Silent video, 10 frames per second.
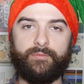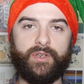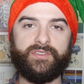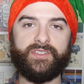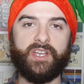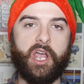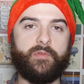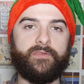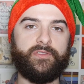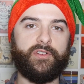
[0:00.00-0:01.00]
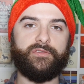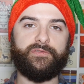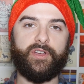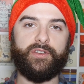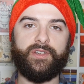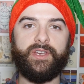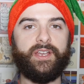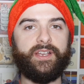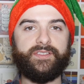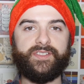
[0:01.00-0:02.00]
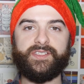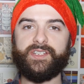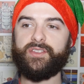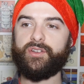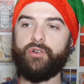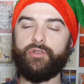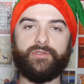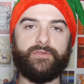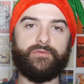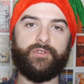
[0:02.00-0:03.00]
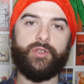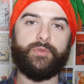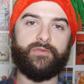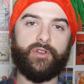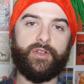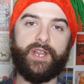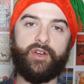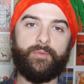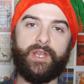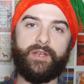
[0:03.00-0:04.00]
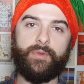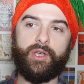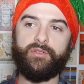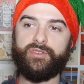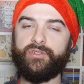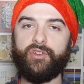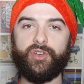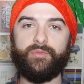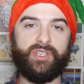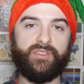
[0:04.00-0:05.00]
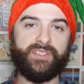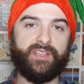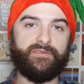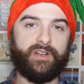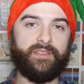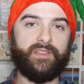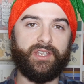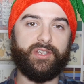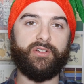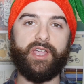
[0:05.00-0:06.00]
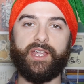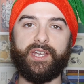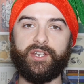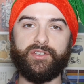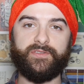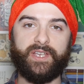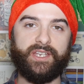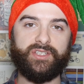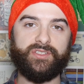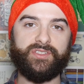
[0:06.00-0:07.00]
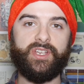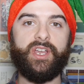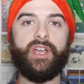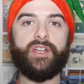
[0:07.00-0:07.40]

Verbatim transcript: Most of the time, if you've got your phone sitting in the corner of the room and you've got it on airplane mode, you're not going to be using it for anything, you're not getting any notifications.